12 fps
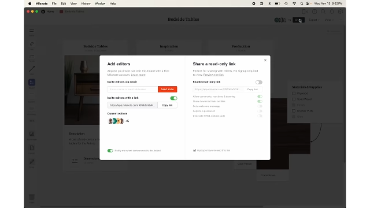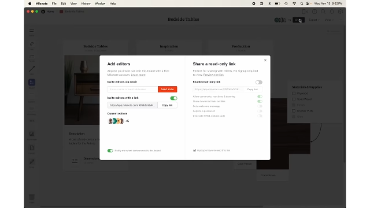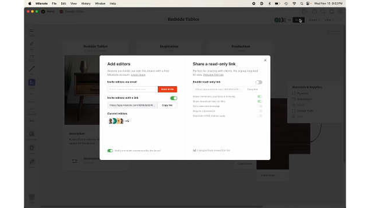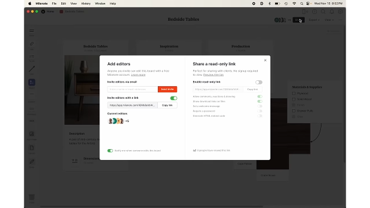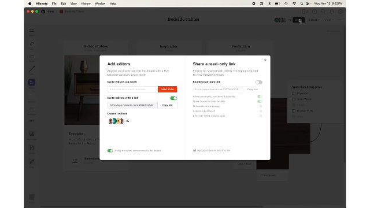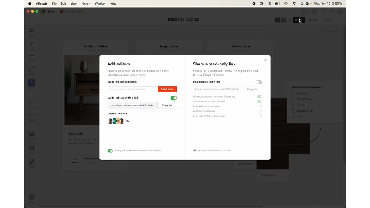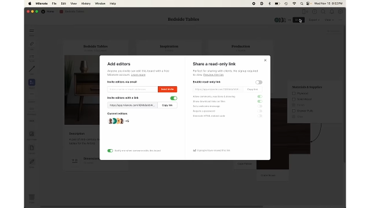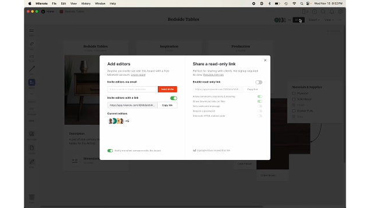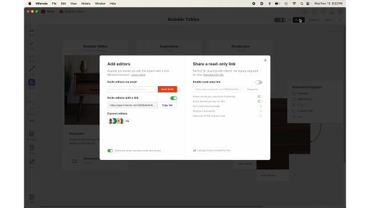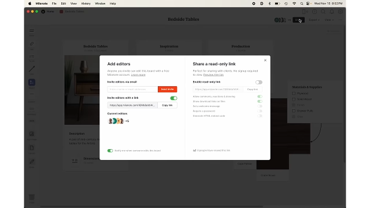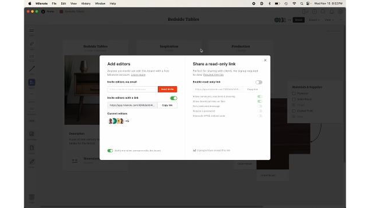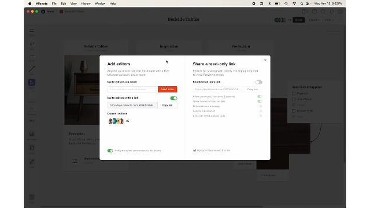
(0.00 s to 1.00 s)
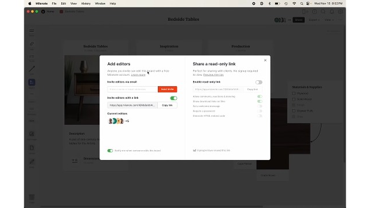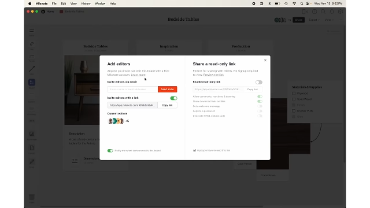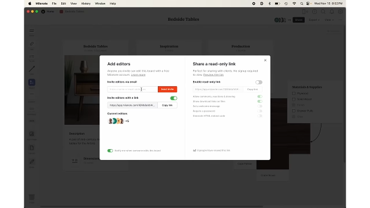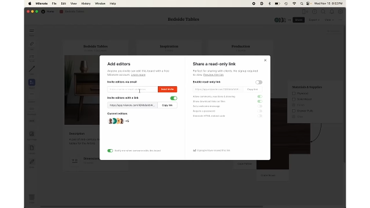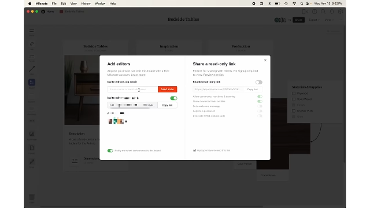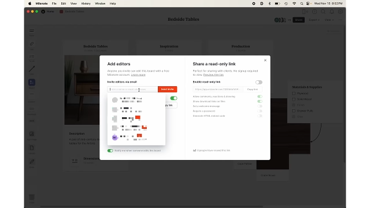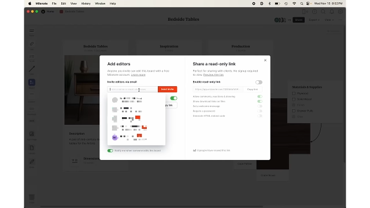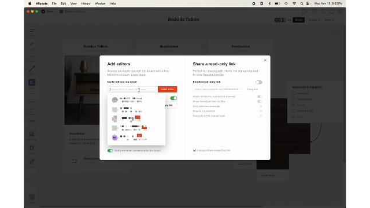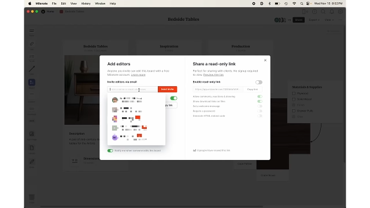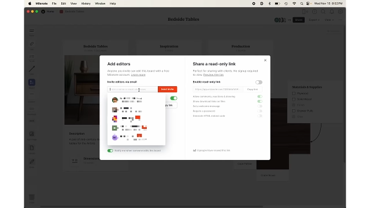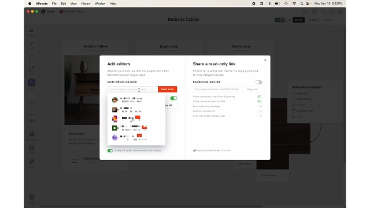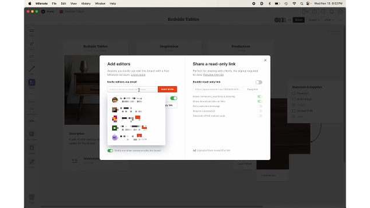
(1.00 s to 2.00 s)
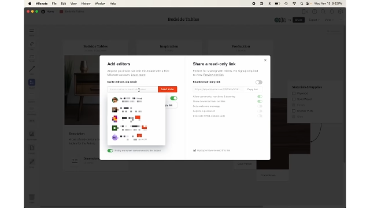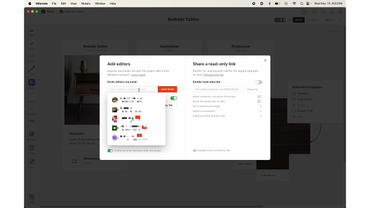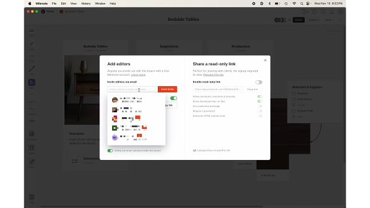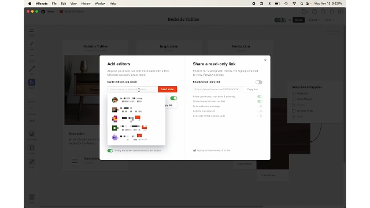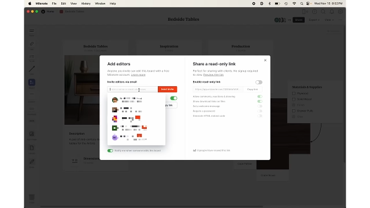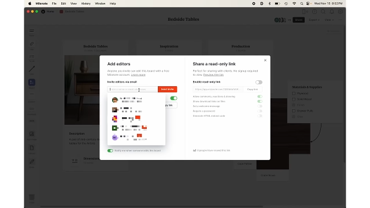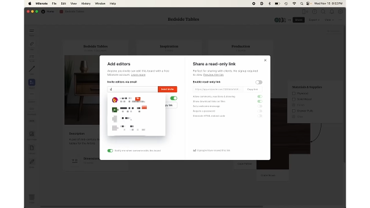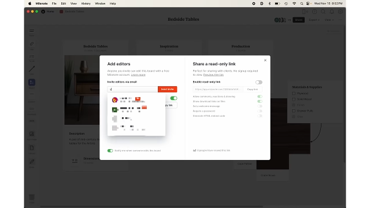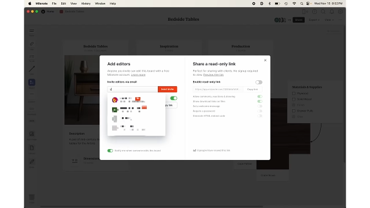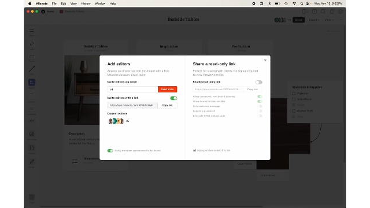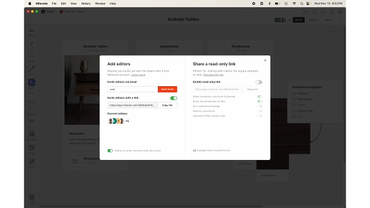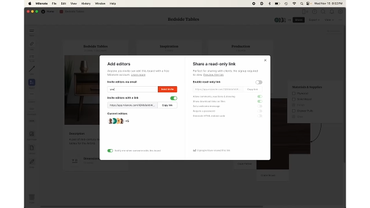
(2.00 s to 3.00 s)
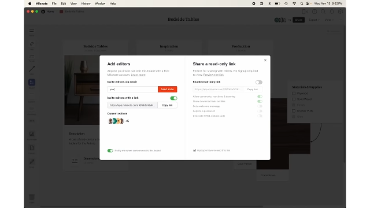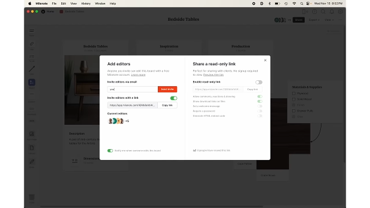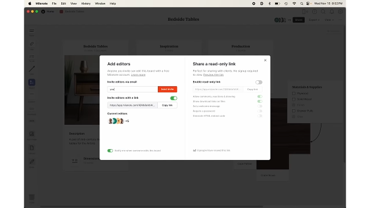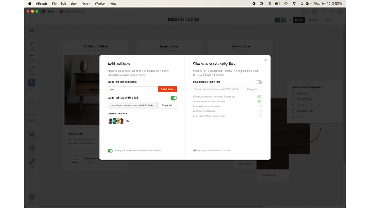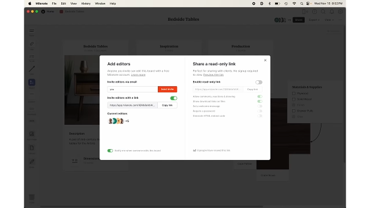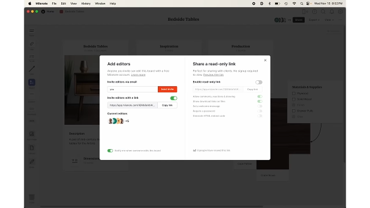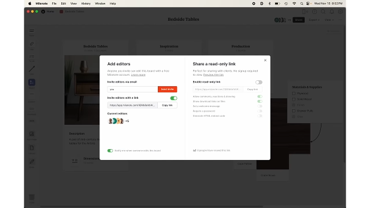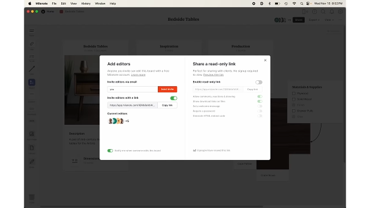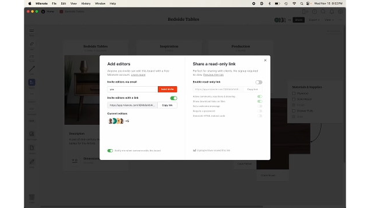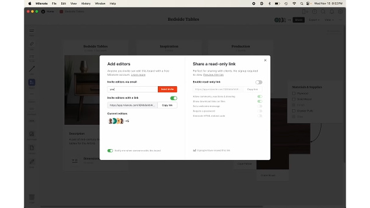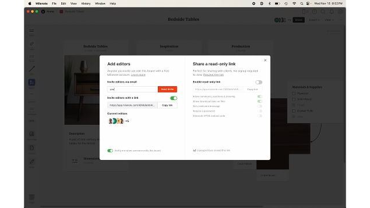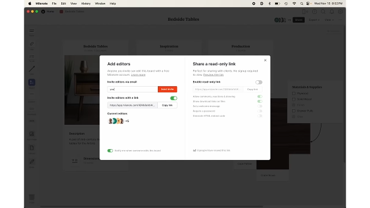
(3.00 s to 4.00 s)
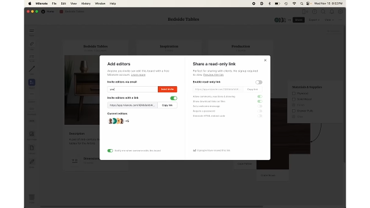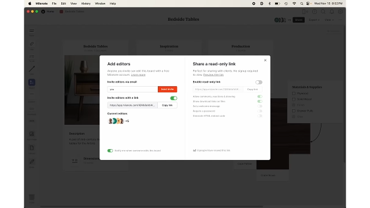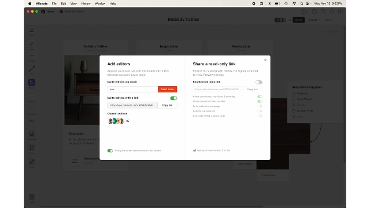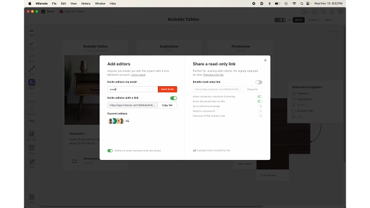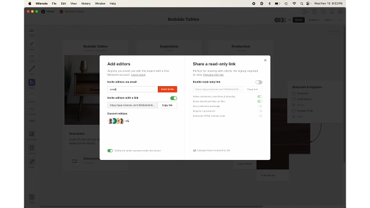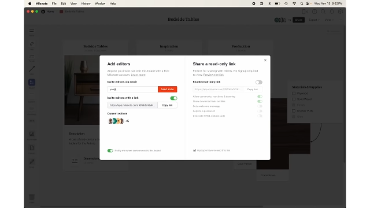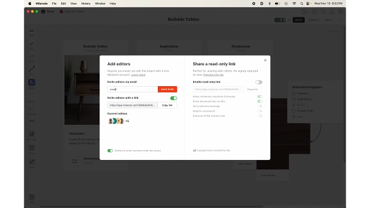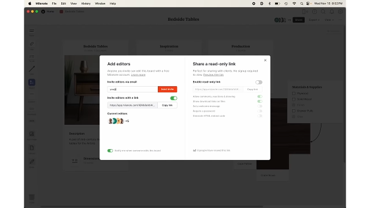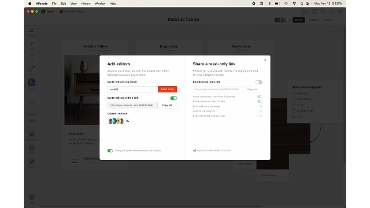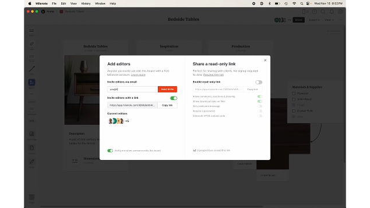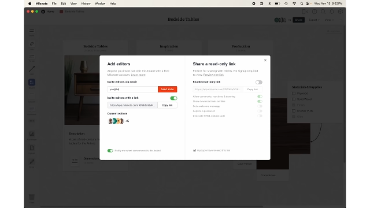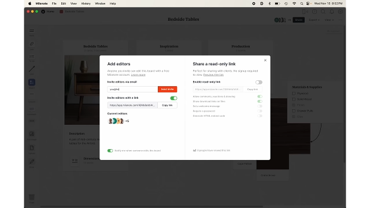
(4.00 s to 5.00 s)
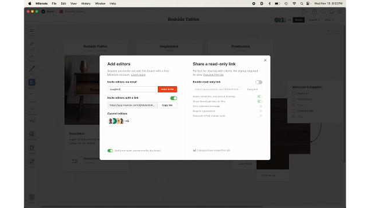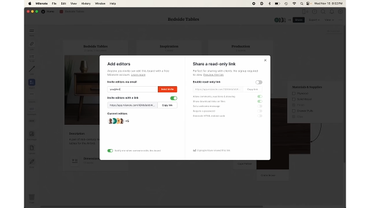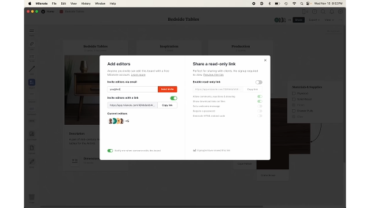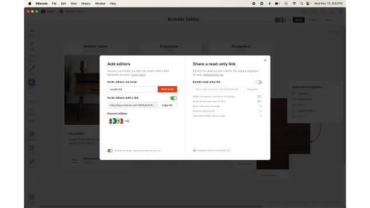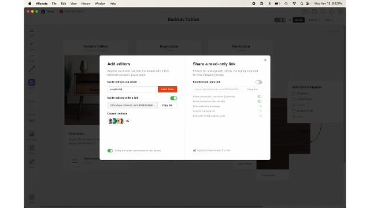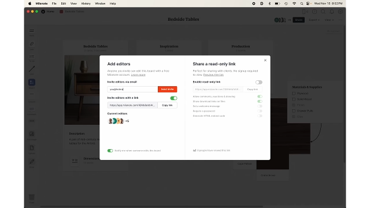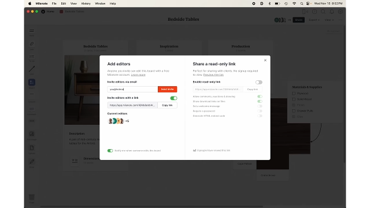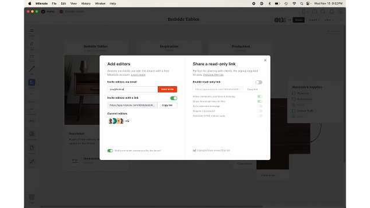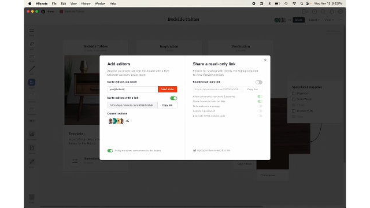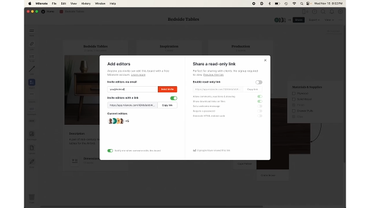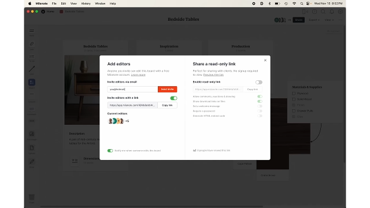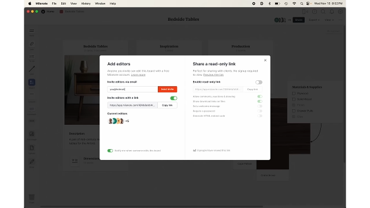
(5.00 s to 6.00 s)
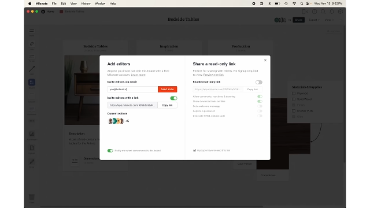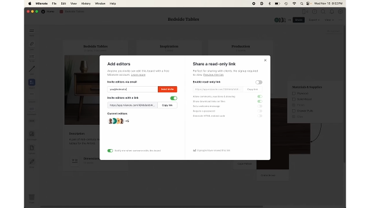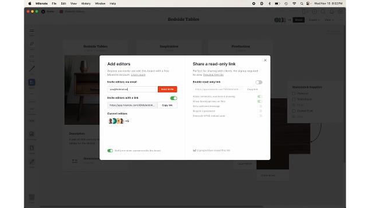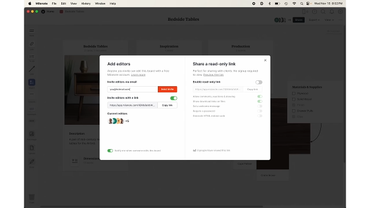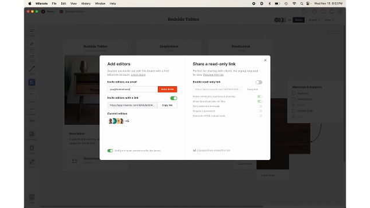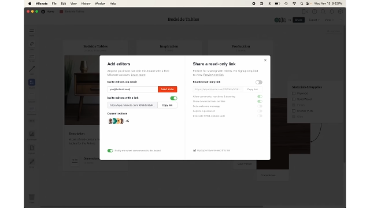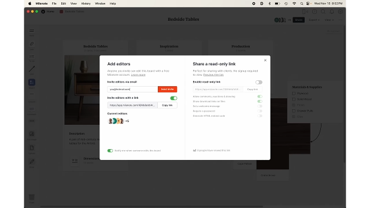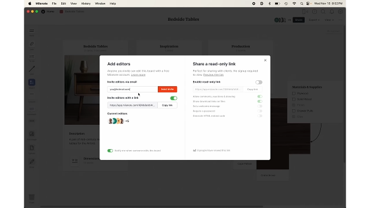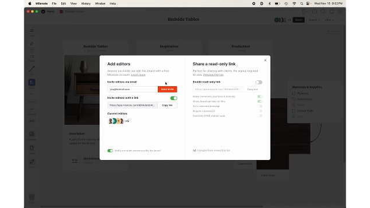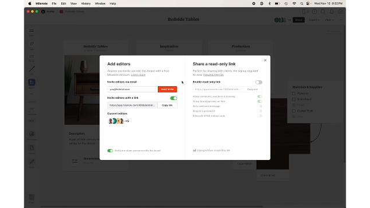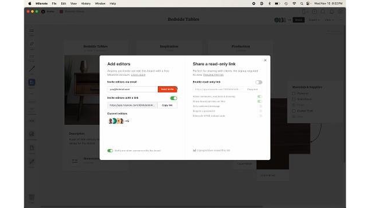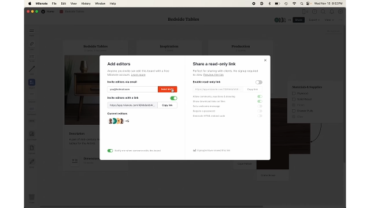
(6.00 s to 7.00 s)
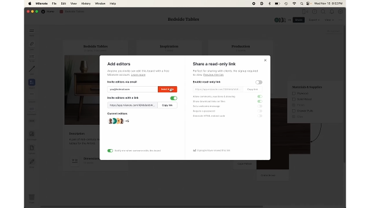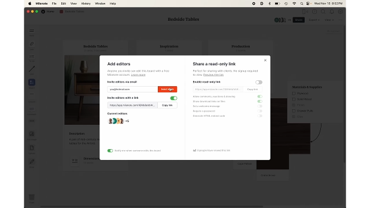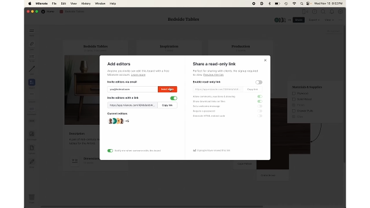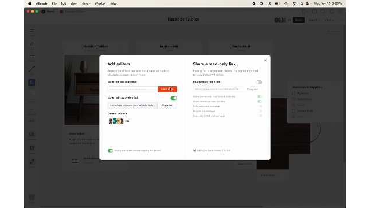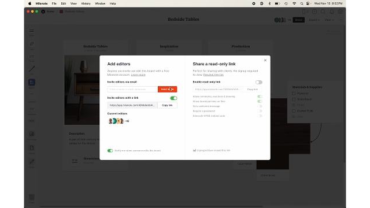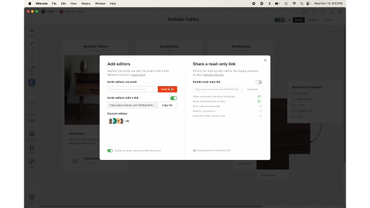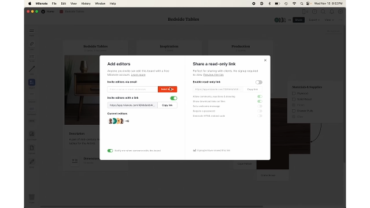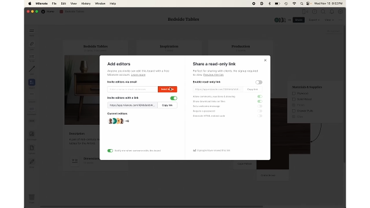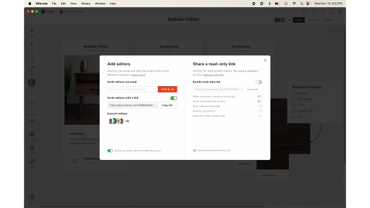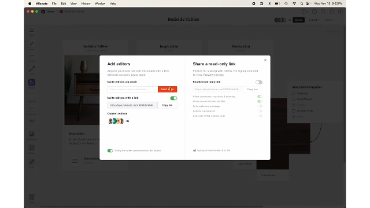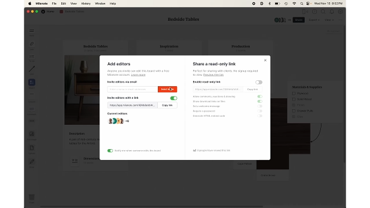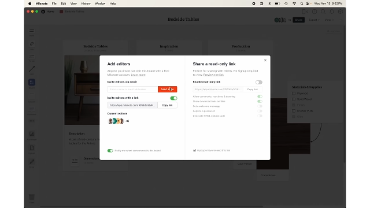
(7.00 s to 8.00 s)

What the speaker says: Nobody's mouth can be seen.